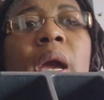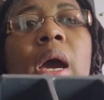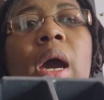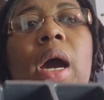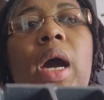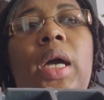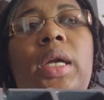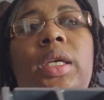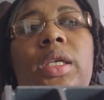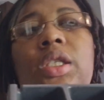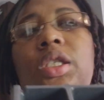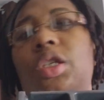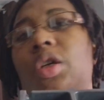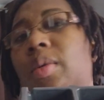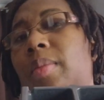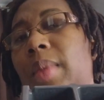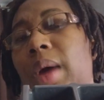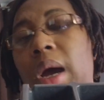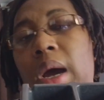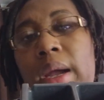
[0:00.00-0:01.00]
Onions
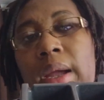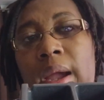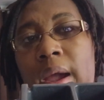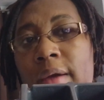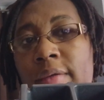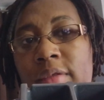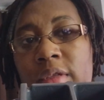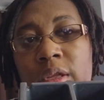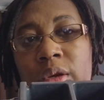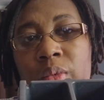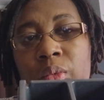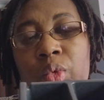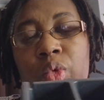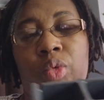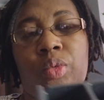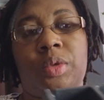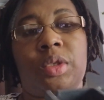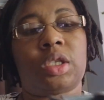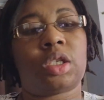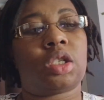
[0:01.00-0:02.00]
don't mind having their
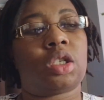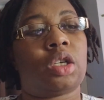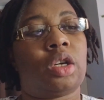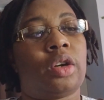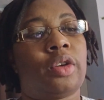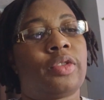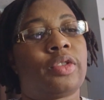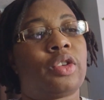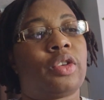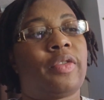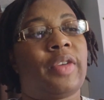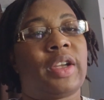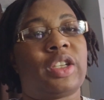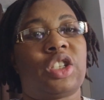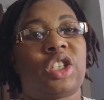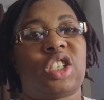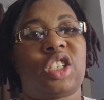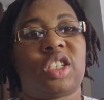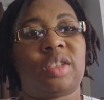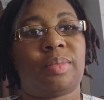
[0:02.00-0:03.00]
roots disturbed, so if I
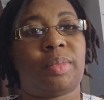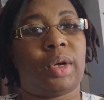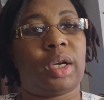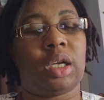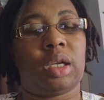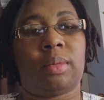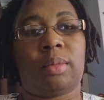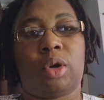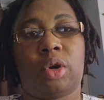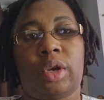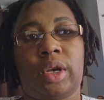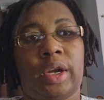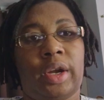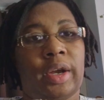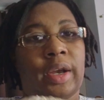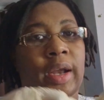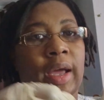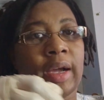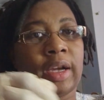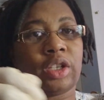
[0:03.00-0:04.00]
just sprinkle them on
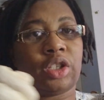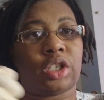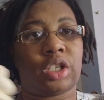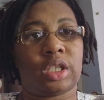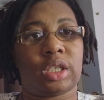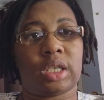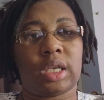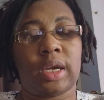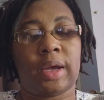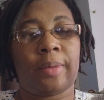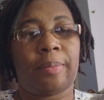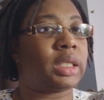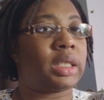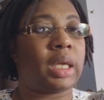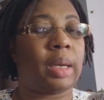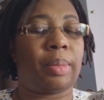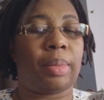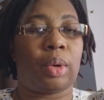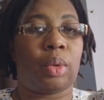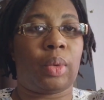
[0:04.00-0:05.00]
there and I could just
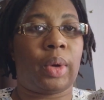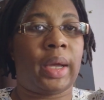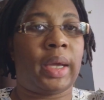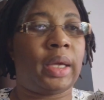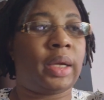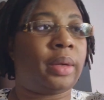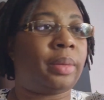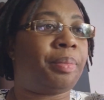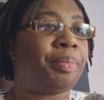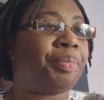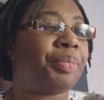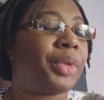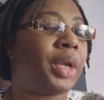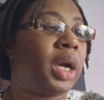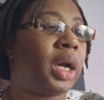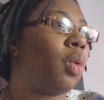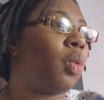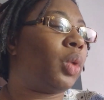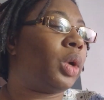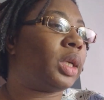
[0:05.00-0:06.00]
separate them
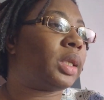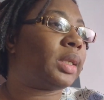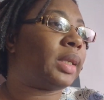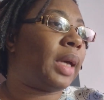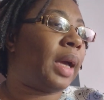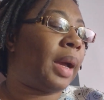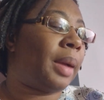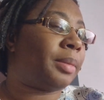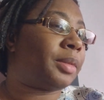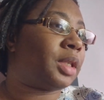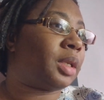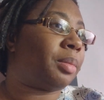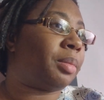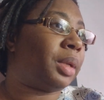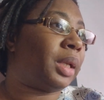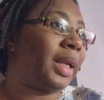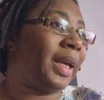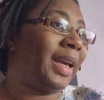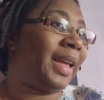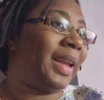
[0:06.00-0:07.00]
when it's time to
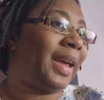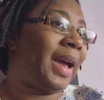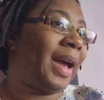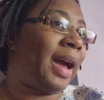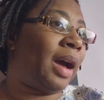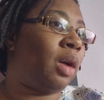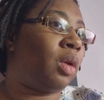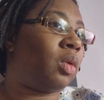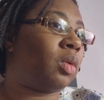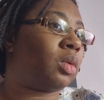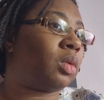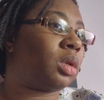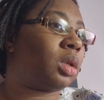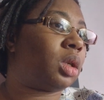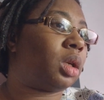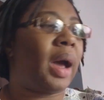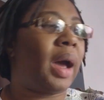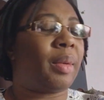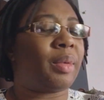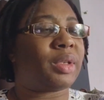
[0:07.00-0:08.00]
plant out.
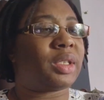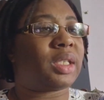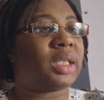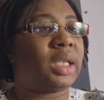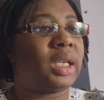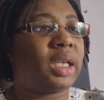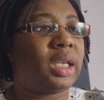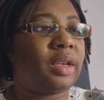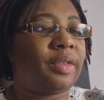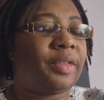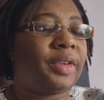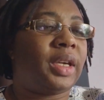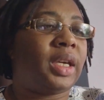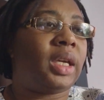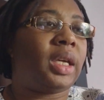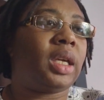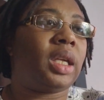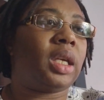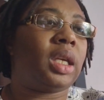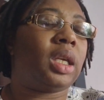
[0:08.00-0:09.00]
I was thinking of
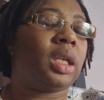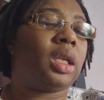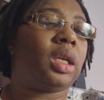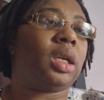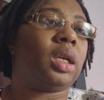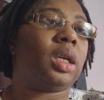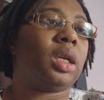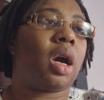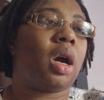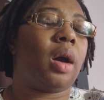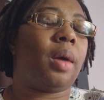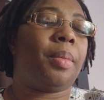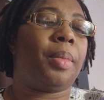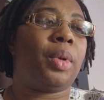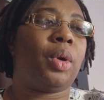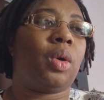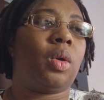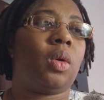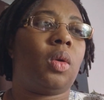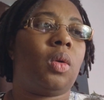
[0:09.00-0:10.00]
getting a
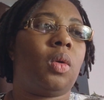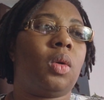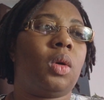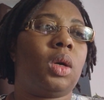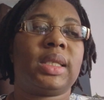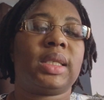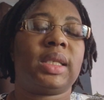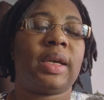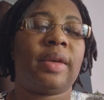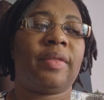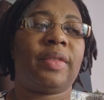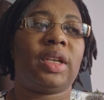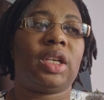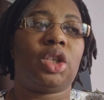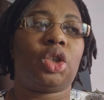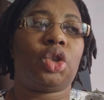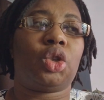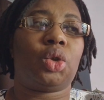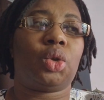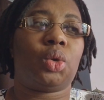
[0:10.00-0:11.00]
couple
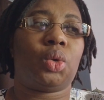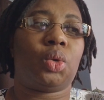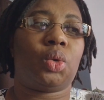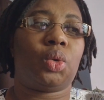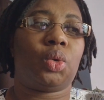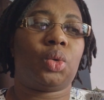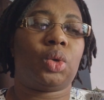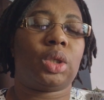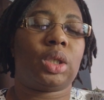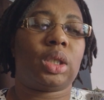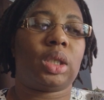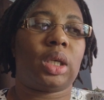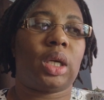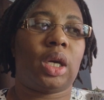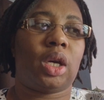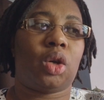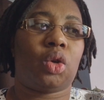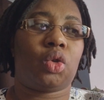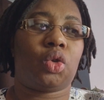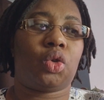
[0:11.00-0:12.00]
72
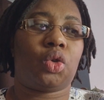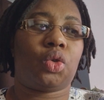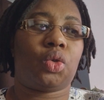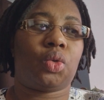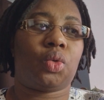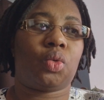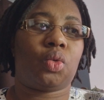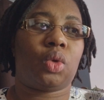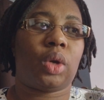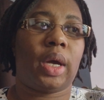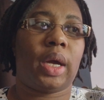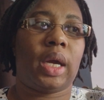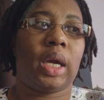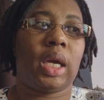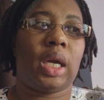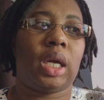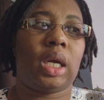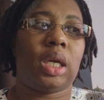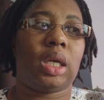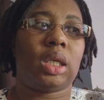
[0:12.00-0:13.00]
cell
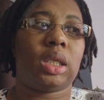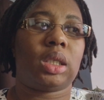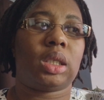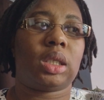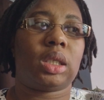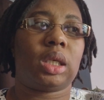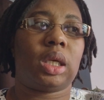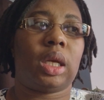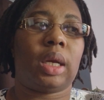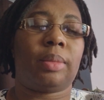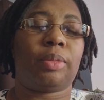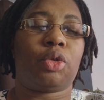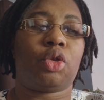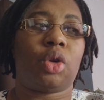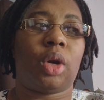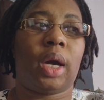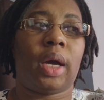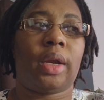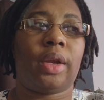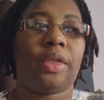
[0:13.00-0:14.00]
trays, and I'm
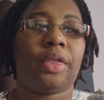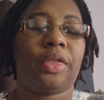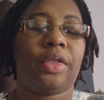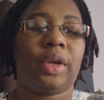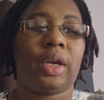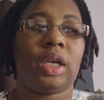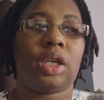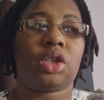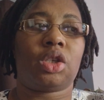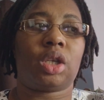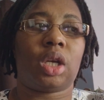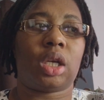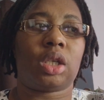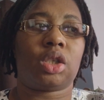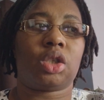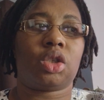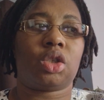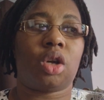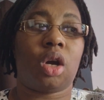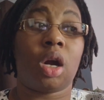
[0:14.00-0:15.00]
trying to think, should I
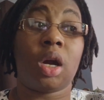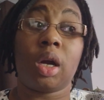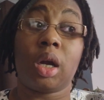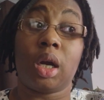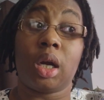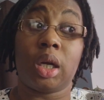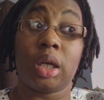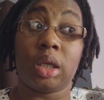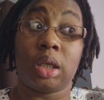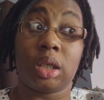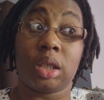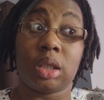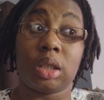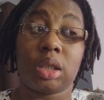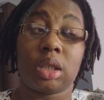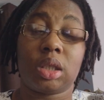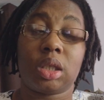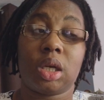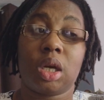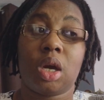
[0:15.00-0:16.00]
start
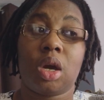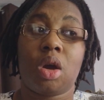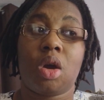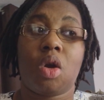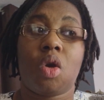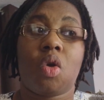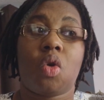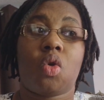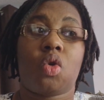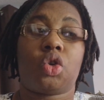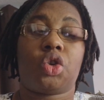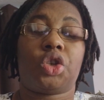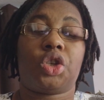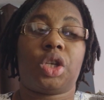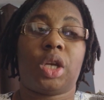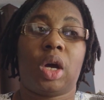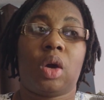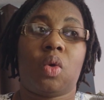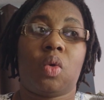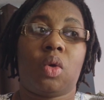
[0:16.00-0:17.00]
onions or
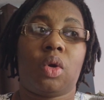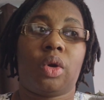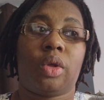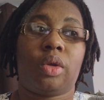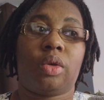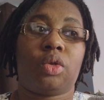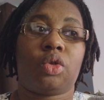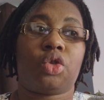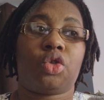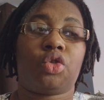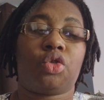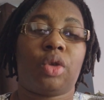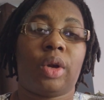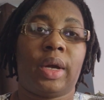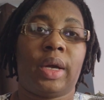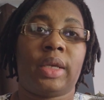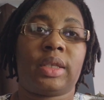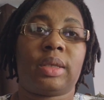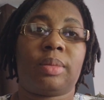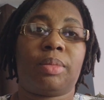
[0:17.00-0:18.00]
should I order those
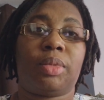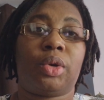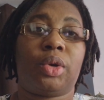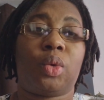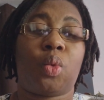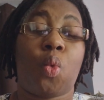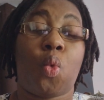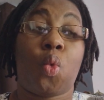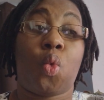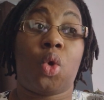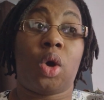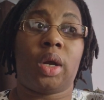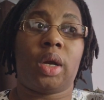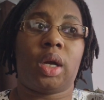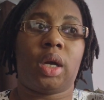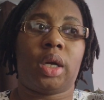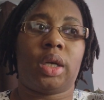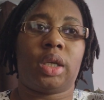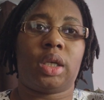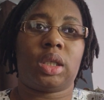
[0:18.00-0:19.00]
trays and put 1
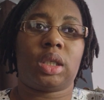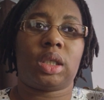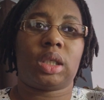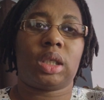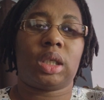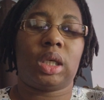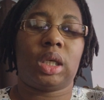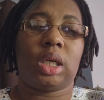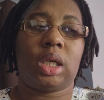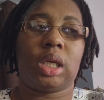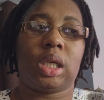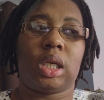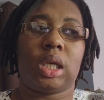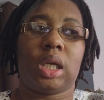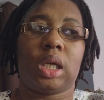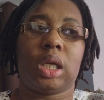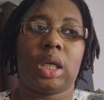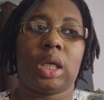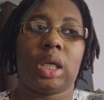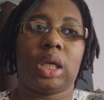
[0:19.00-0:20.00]
onion seed
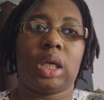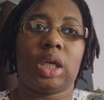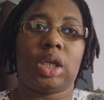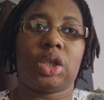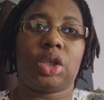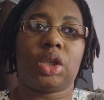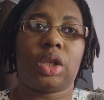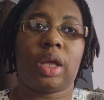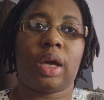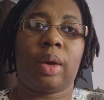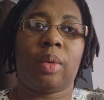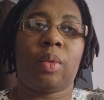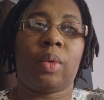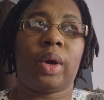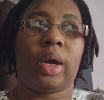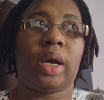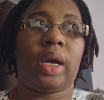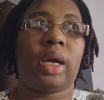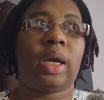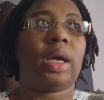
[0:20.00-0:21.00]
in each? That
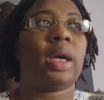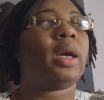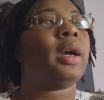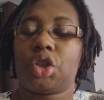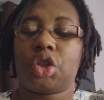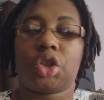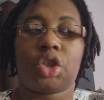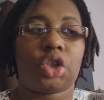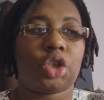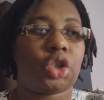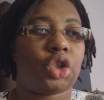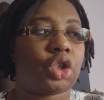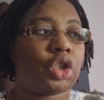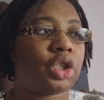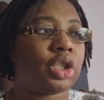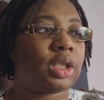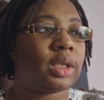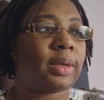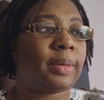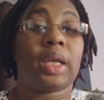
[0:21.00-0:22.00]
way,
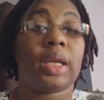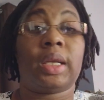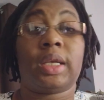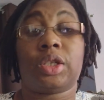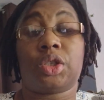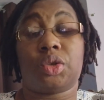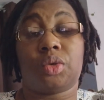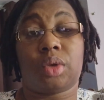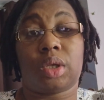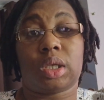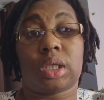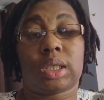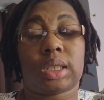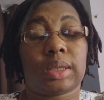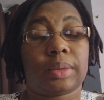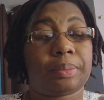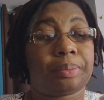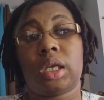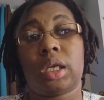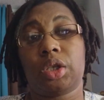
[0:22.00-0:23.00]
decisions. Let's do
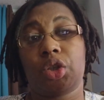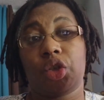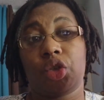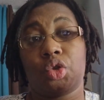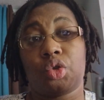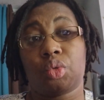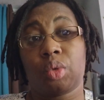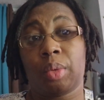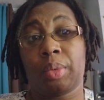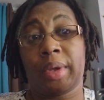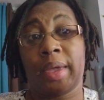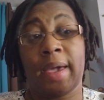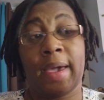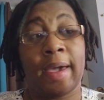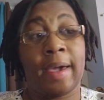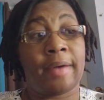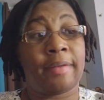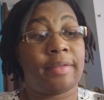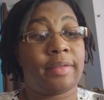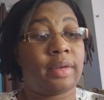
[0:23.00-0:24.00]
this. Let's use what we
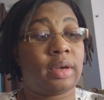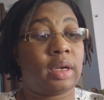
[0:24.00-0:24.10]
have.